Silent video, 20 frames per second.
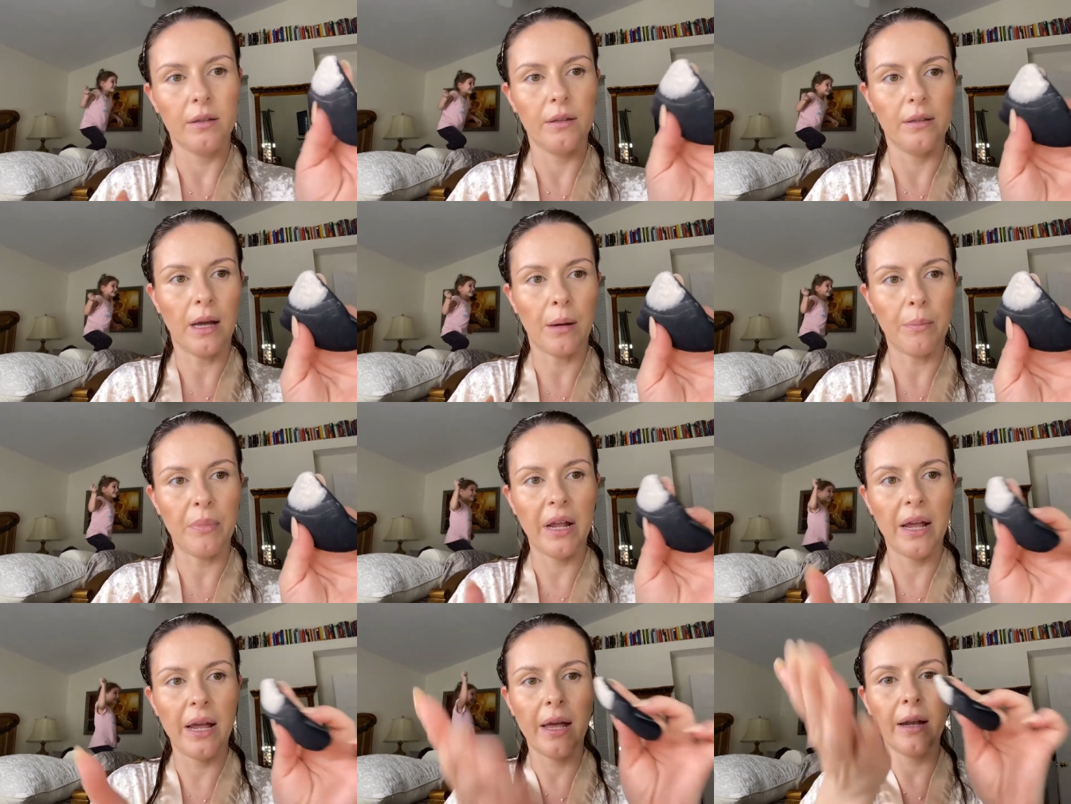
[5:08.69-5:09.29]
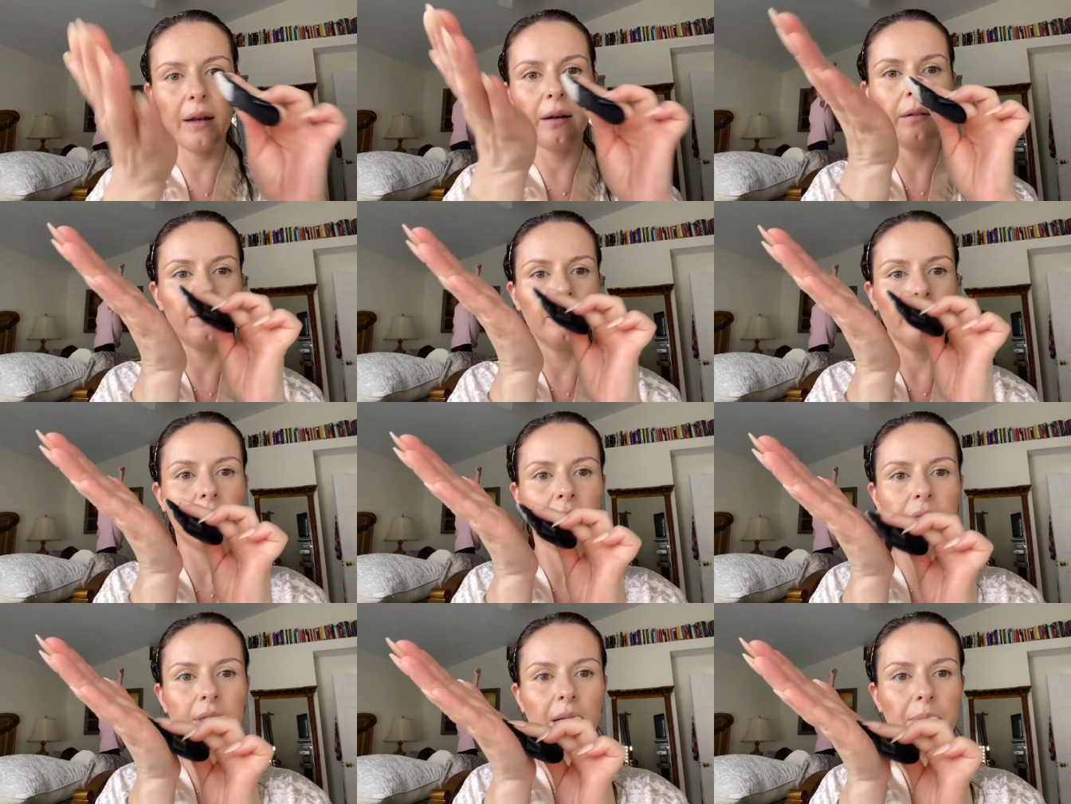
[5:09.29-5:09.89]
Dab it in,
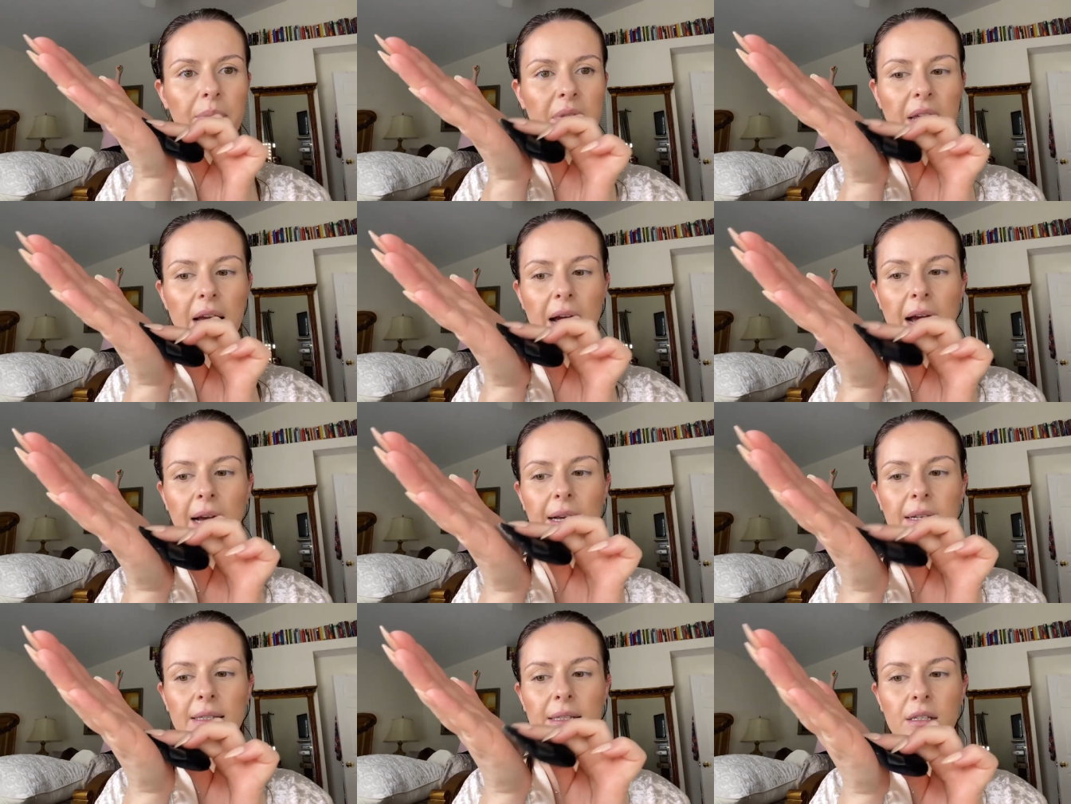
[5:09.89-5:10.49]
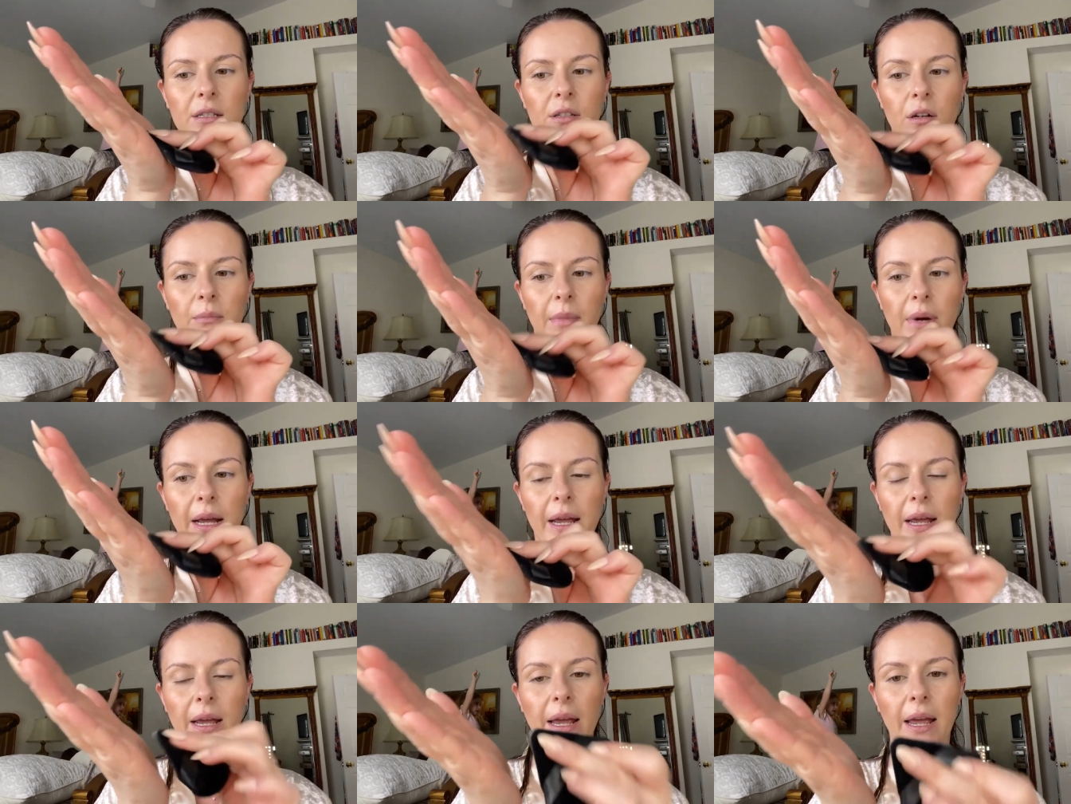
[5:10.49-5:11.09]
dab the excess on
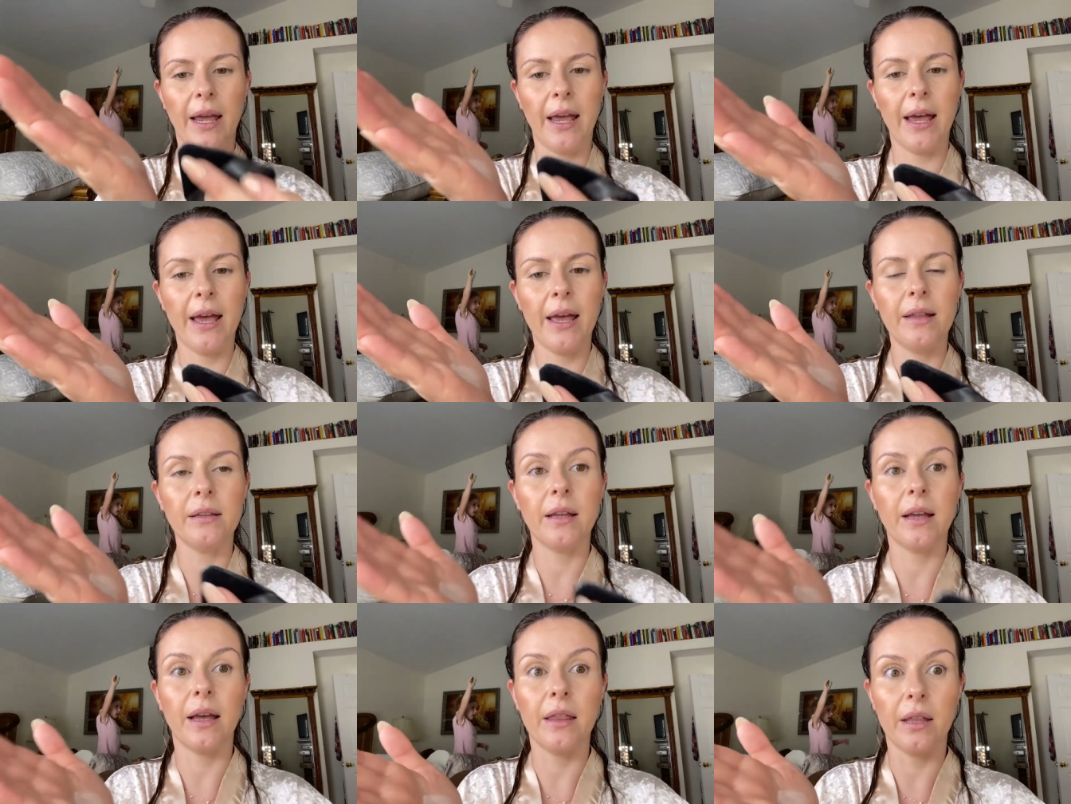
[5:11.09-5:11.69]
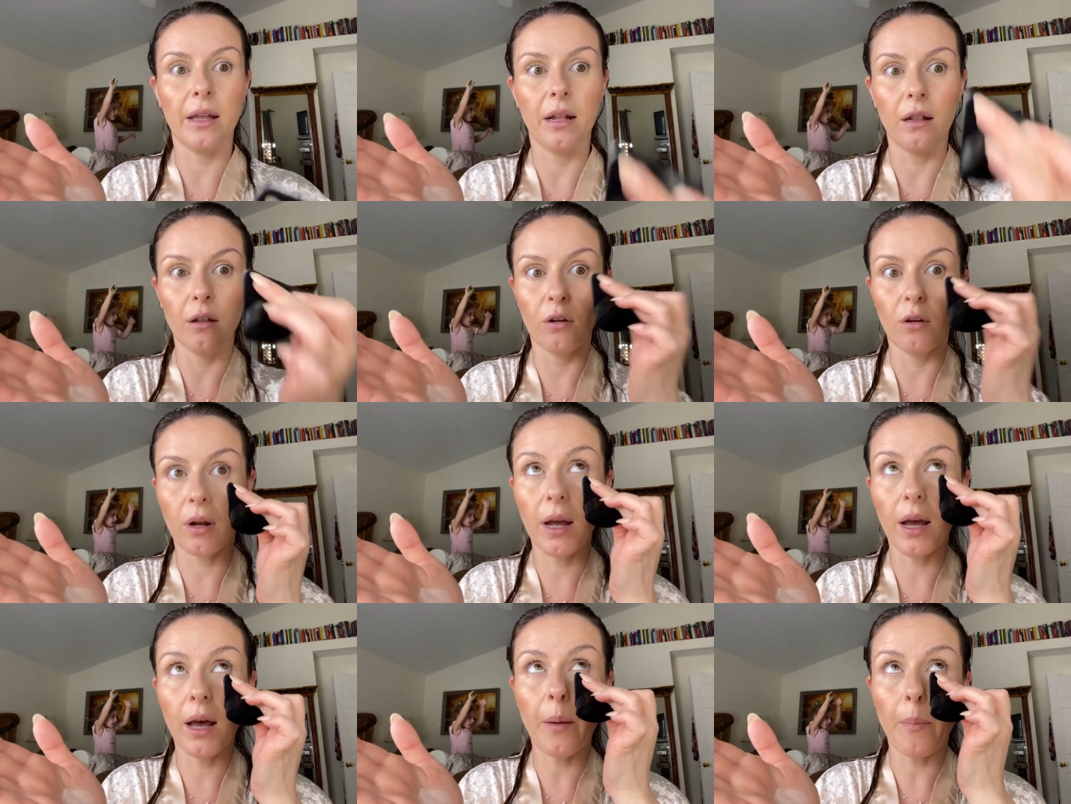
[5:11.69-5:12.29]
my hand, and then
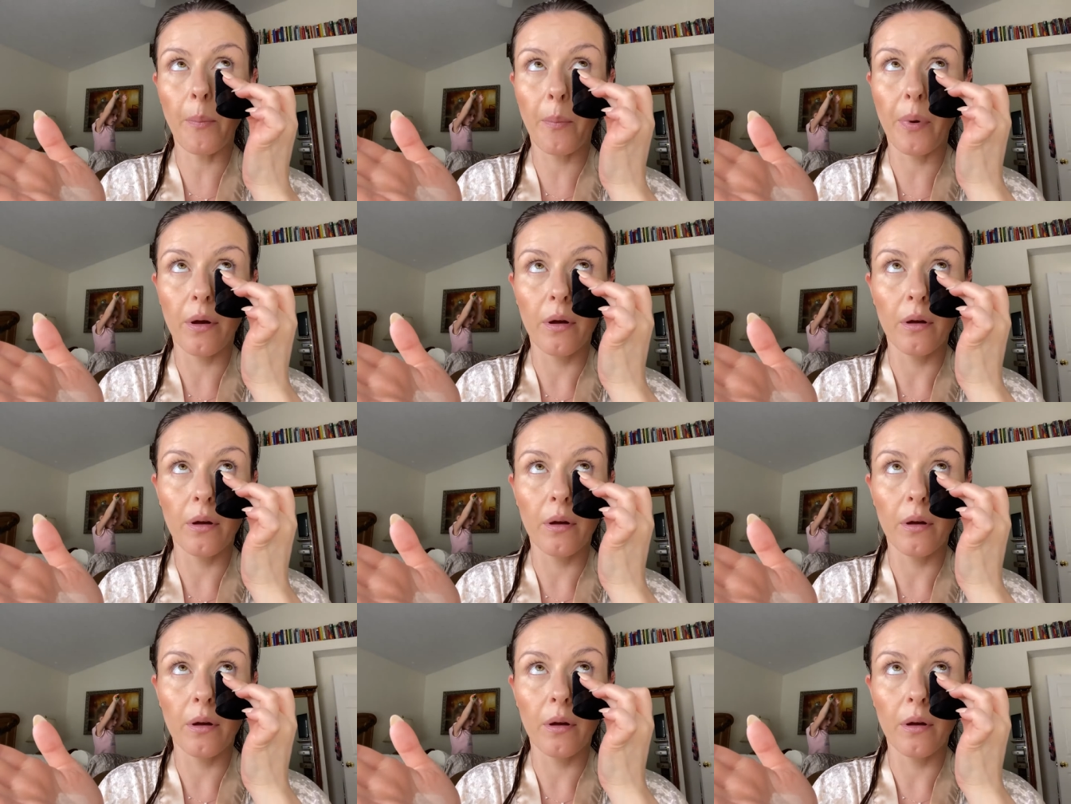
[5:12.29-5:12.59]
look up,